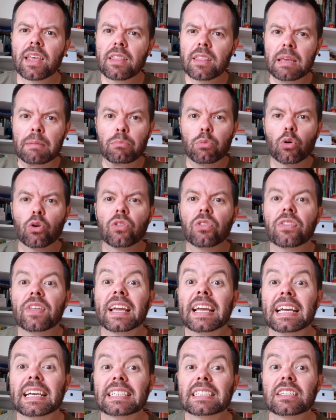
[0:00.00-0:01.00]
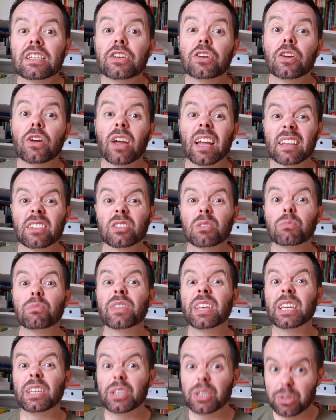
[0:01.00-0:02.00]
the important thing is that you get
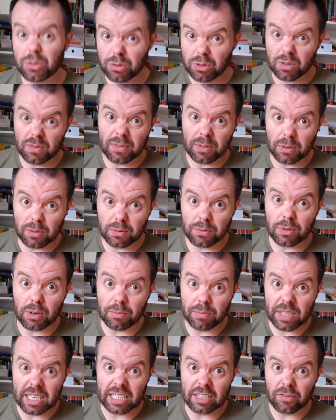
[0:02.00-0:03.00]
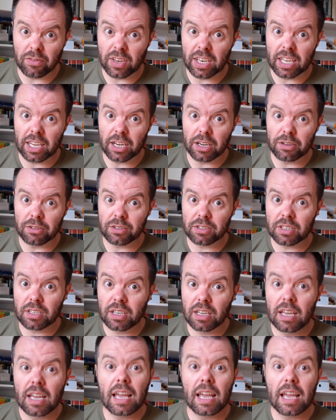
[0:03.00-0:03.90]
something useful from these videos.